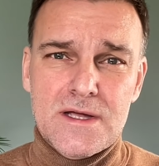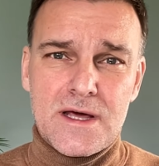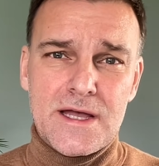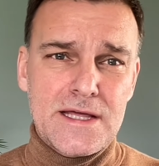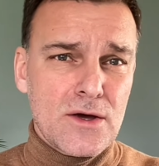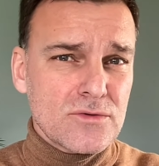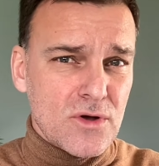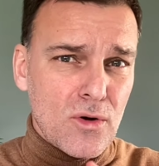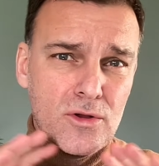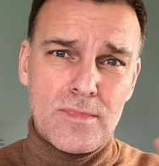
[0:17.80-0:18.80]
Now, he knows
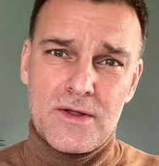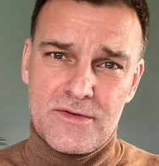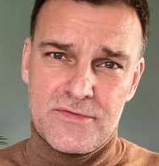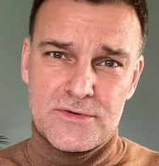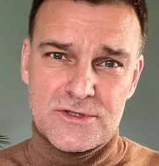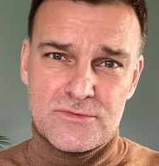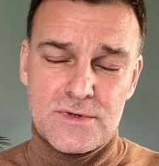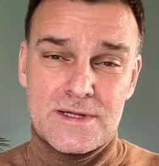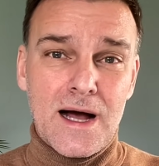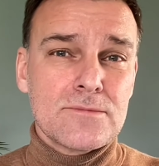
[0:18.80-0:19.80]
all about the futures
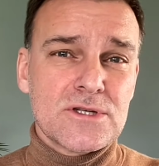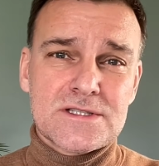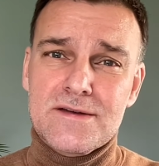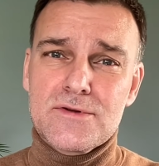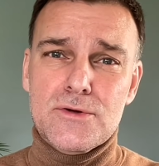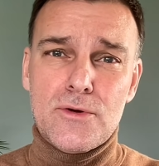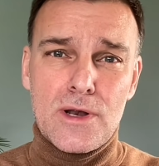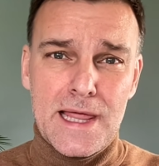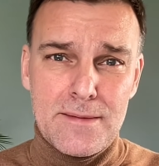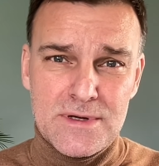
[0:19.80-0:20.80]
wheel. I'm just giving you
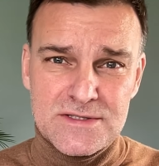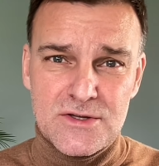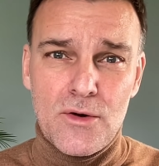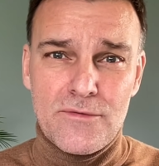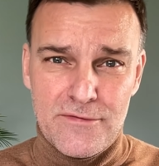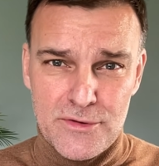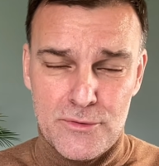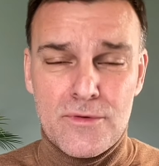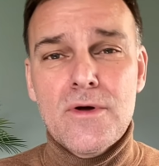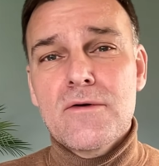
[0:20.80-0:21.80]
a layman's
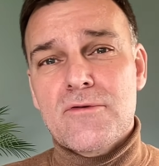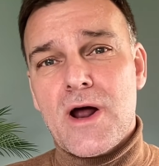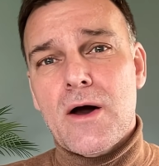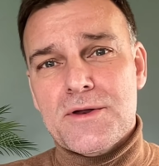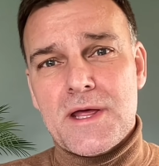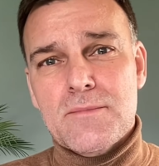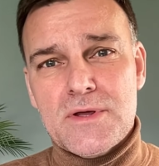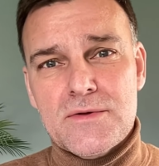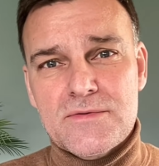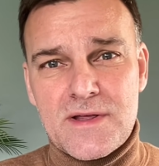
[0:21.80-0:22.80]
overview for how it can be
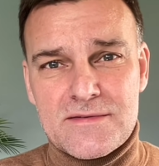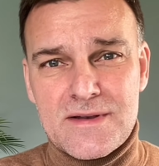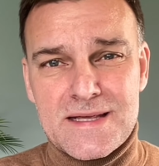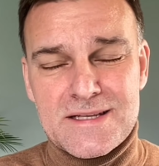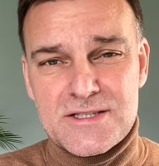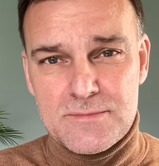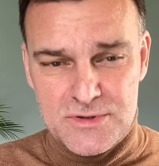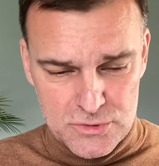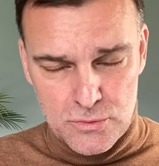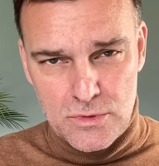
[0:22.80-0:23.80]
used as a
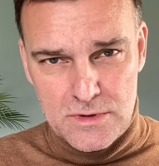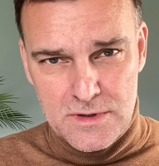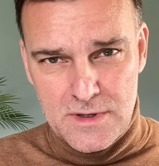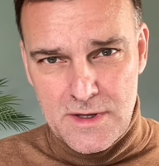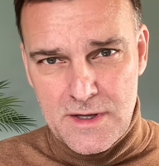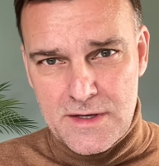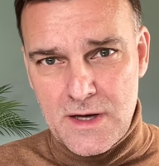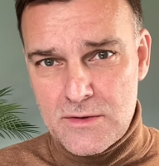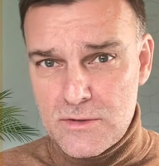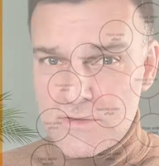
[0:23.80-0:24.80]
leadership tool. Now, it